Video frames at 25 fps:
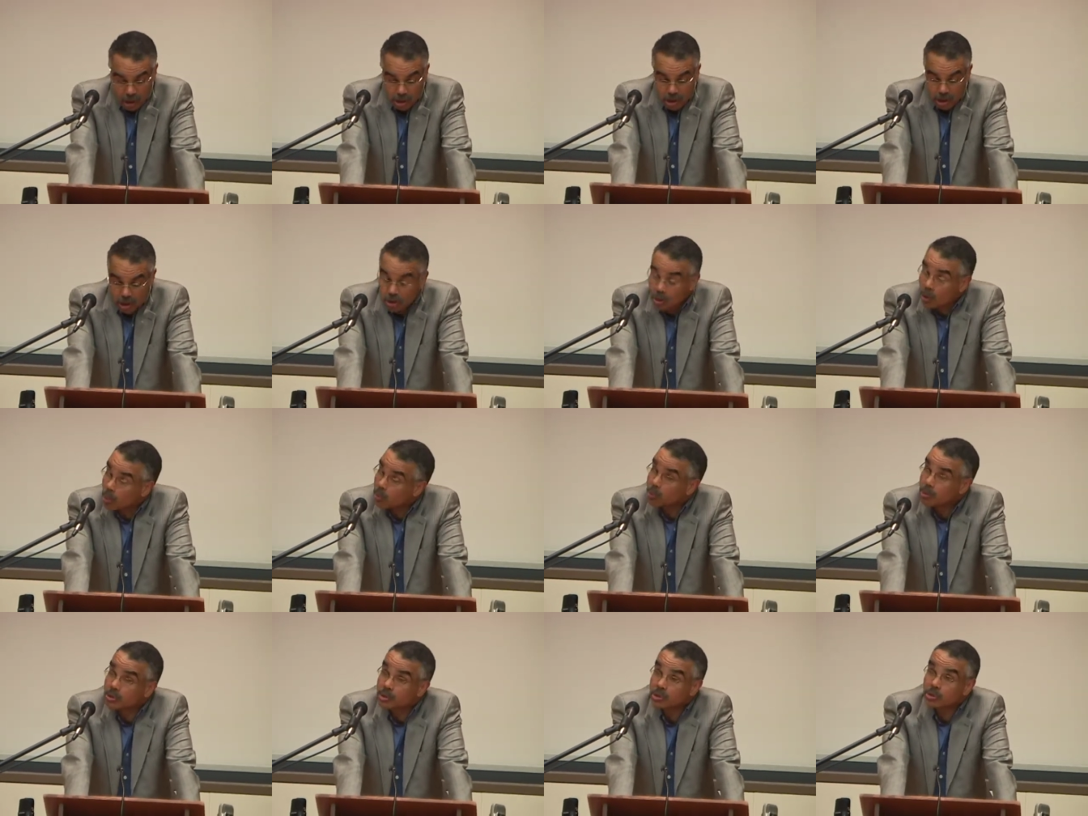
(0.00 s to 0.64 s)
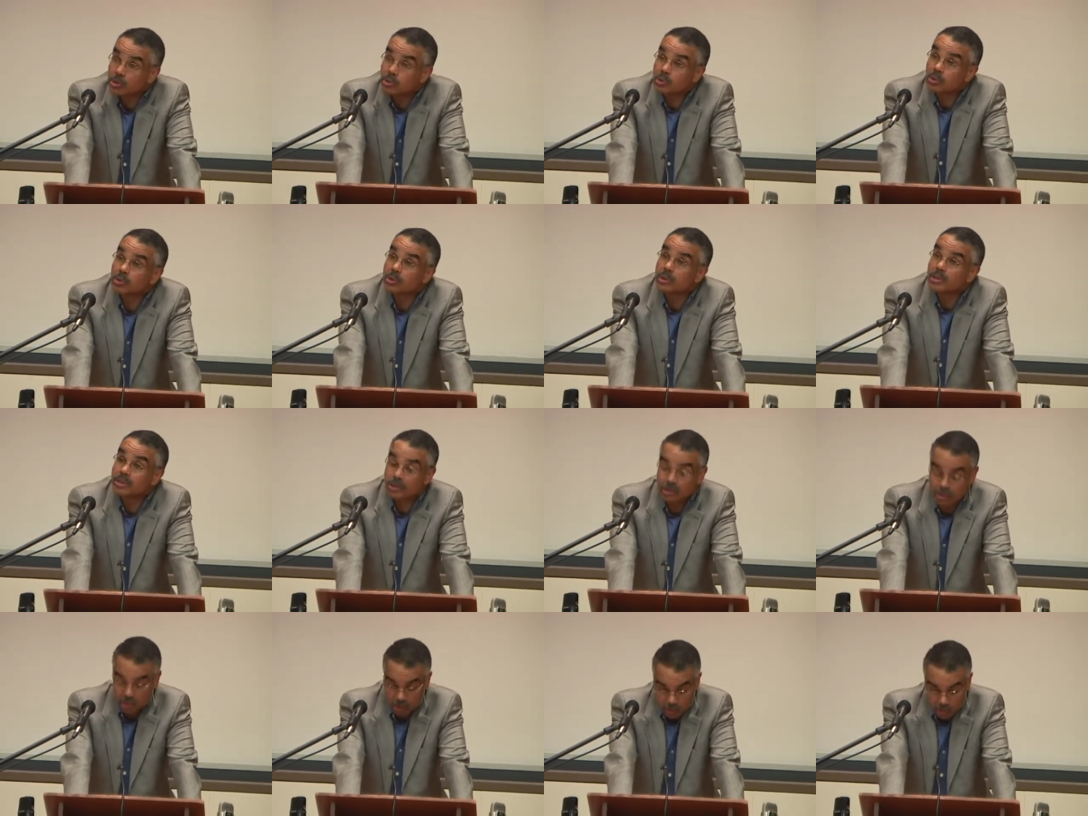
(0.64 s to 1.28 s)
No one truly
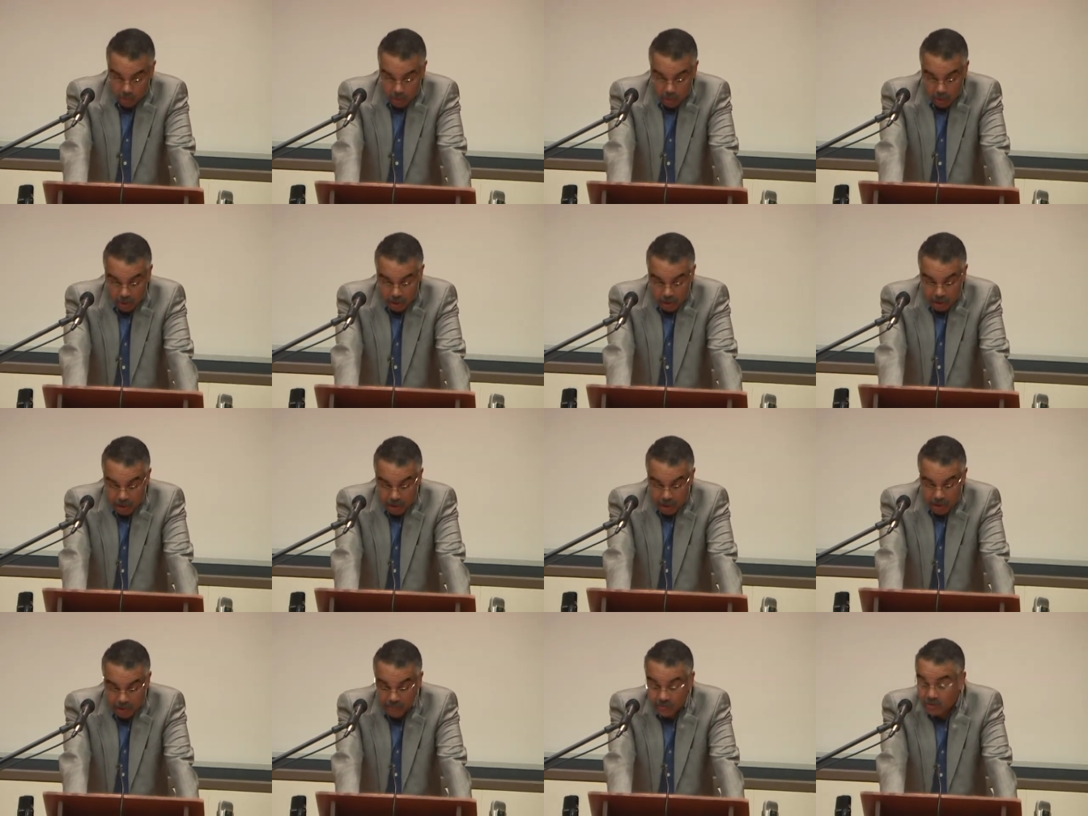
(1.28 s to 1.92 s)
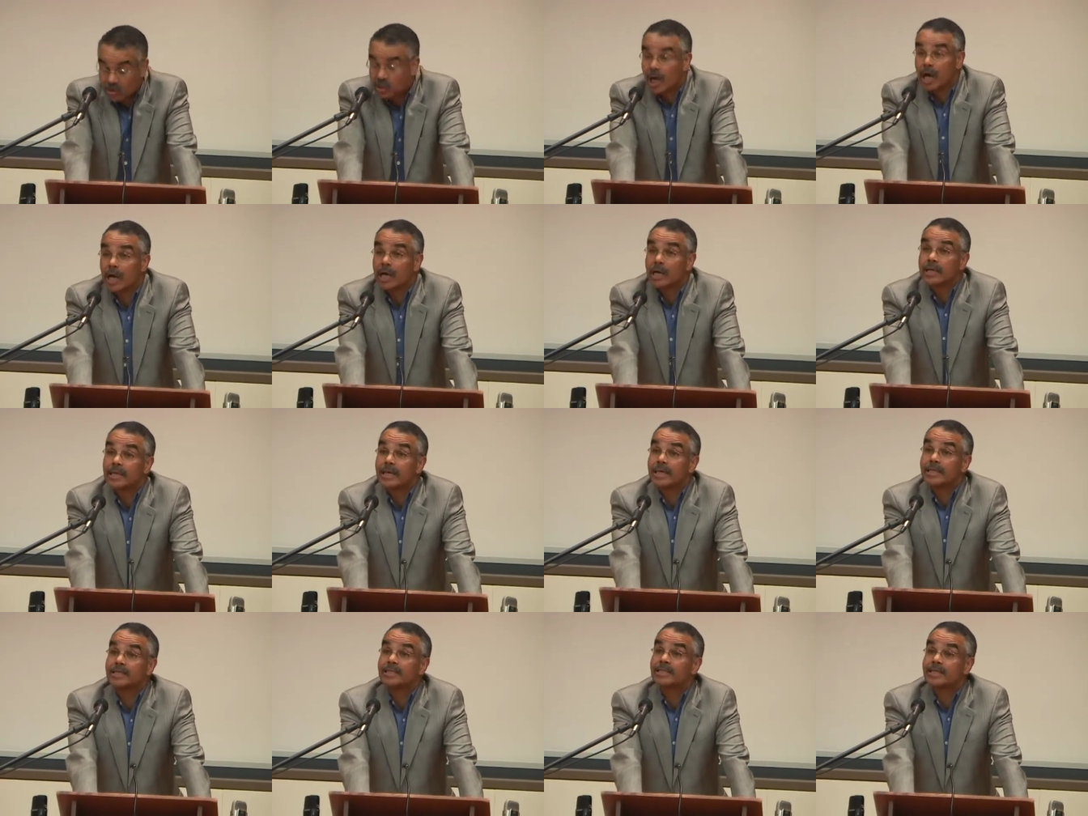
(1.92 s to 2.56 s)
knew if John
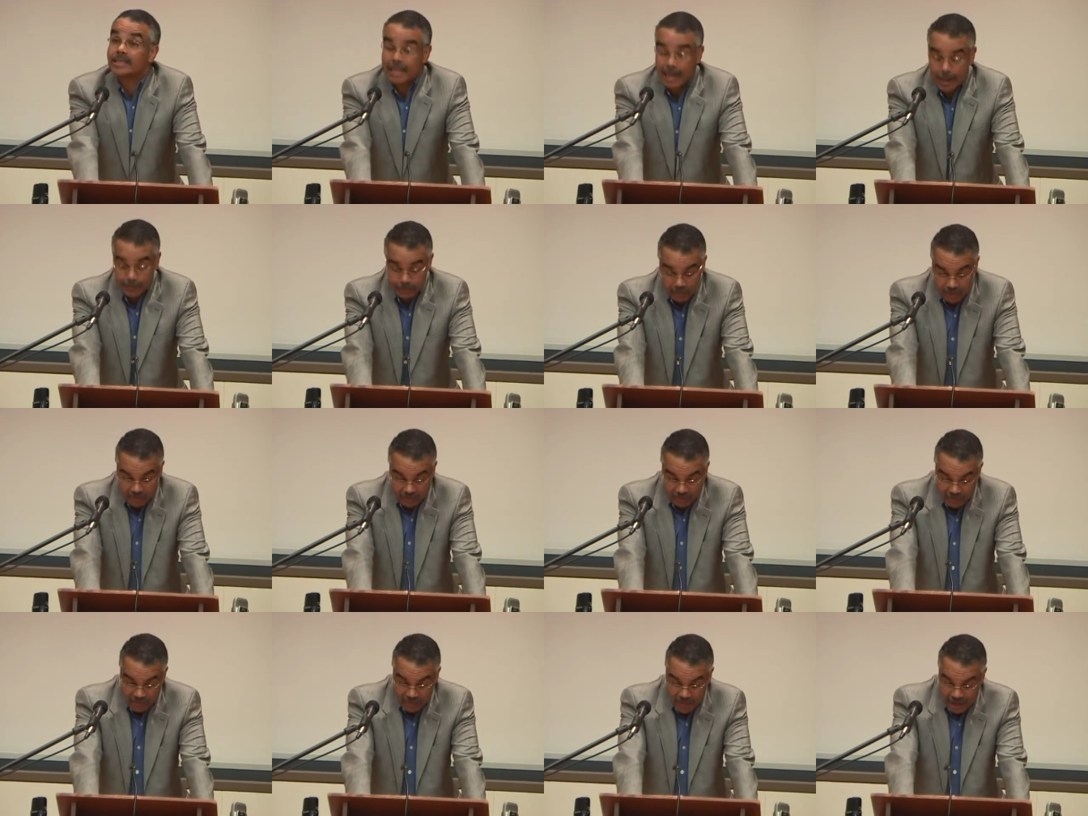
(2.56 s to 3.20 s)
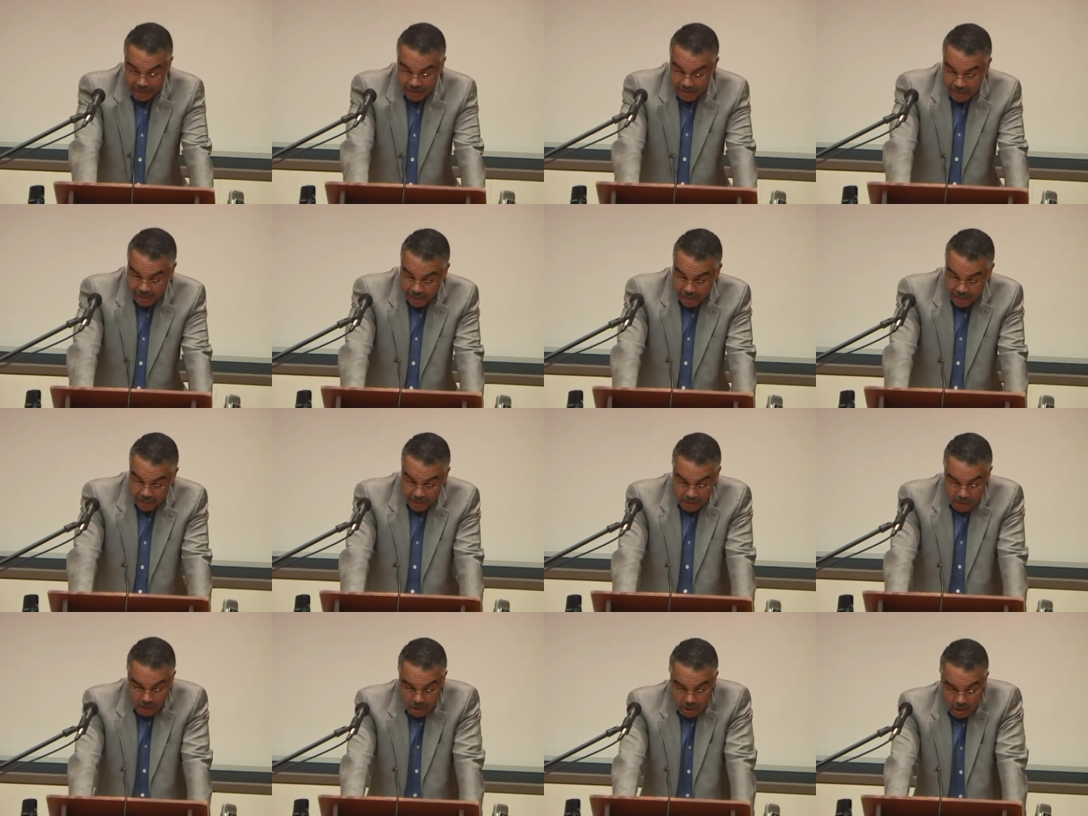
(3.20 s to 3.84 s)
had stabbed the fat
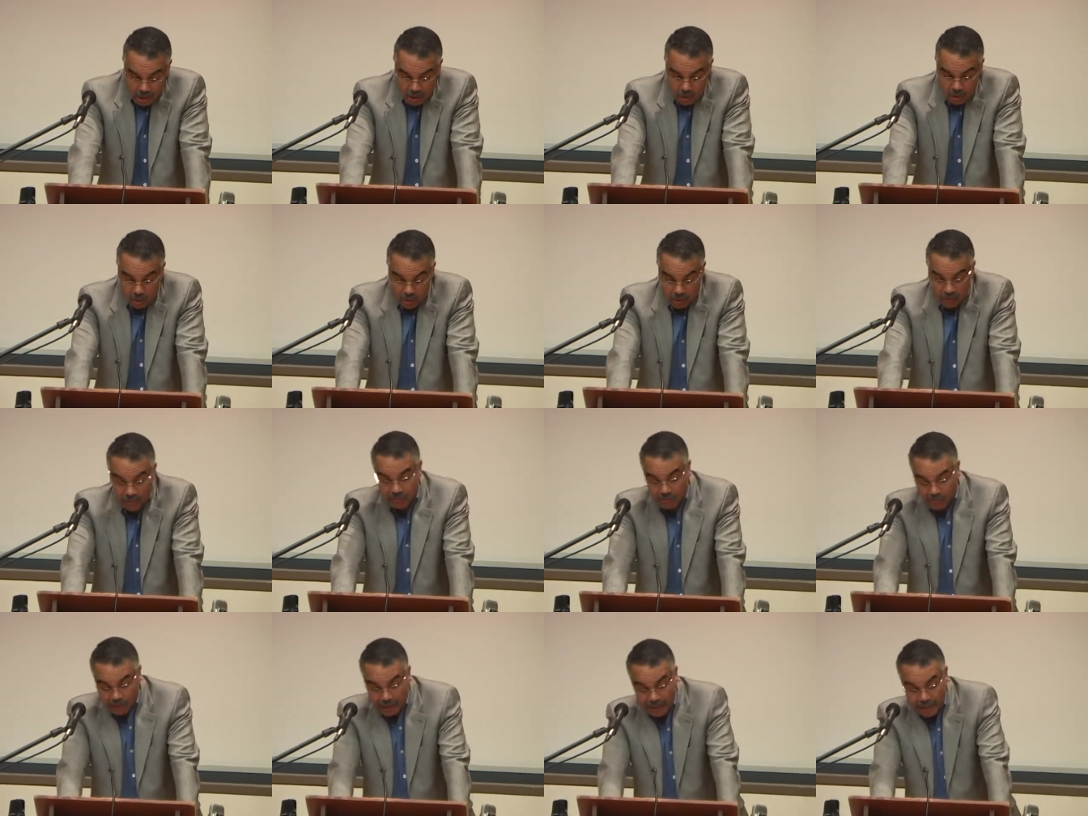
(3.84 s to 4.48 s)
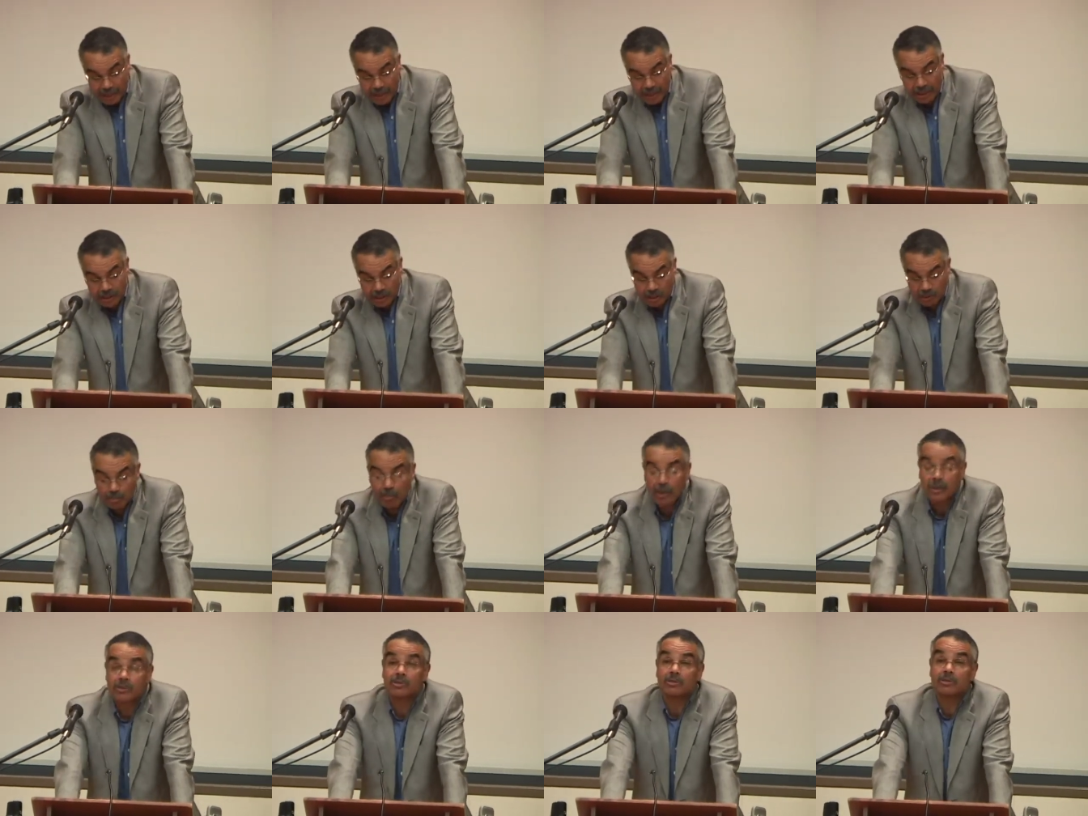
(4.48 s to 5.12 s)
kid or if Frankie had
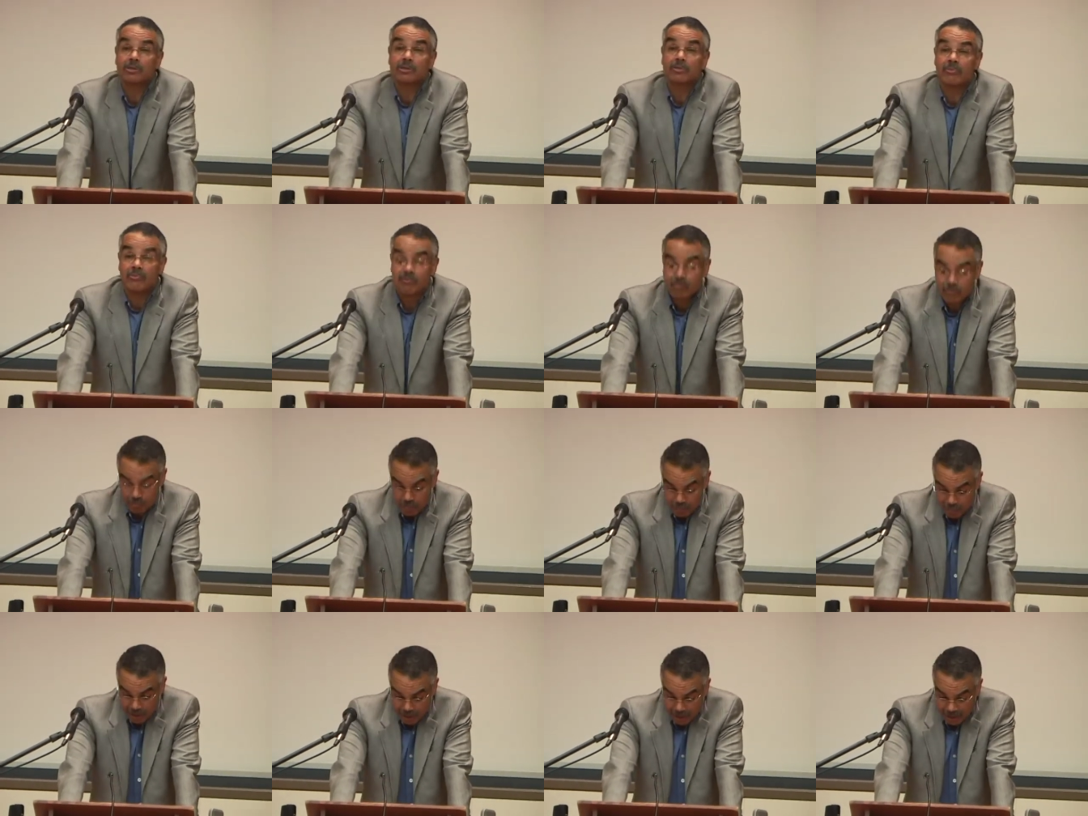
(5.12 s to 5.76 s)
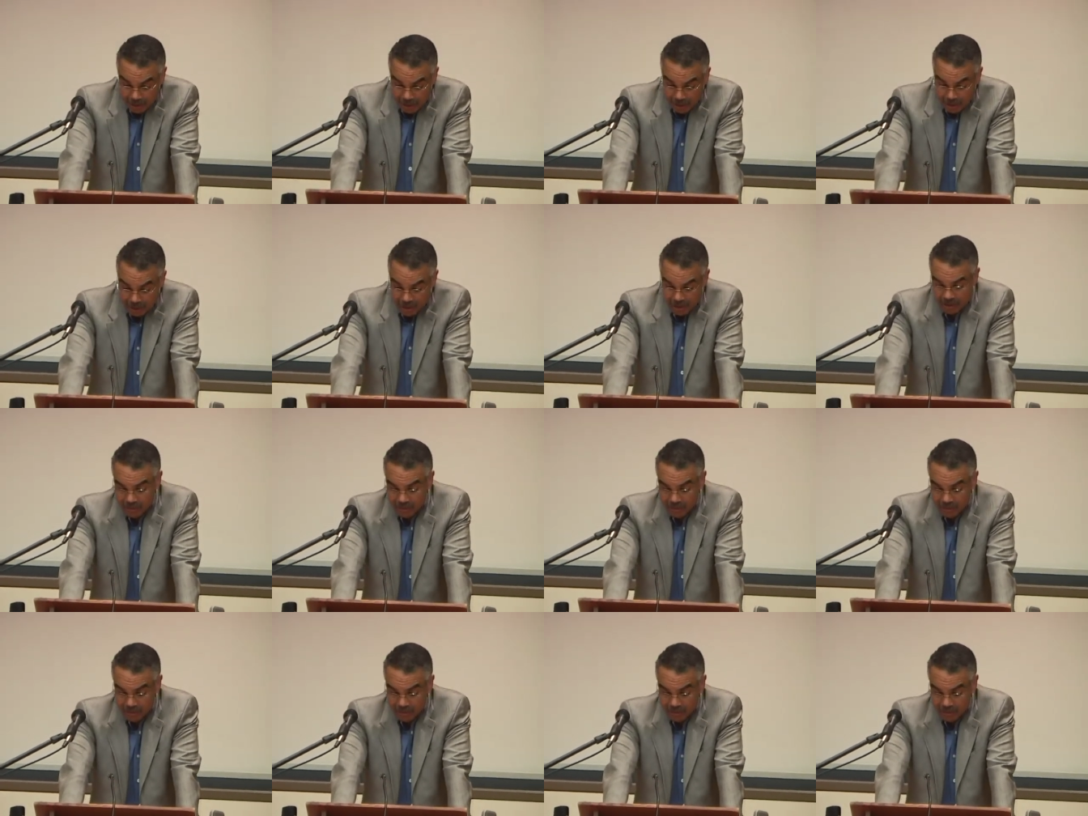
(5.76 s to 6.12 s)
smothered the pink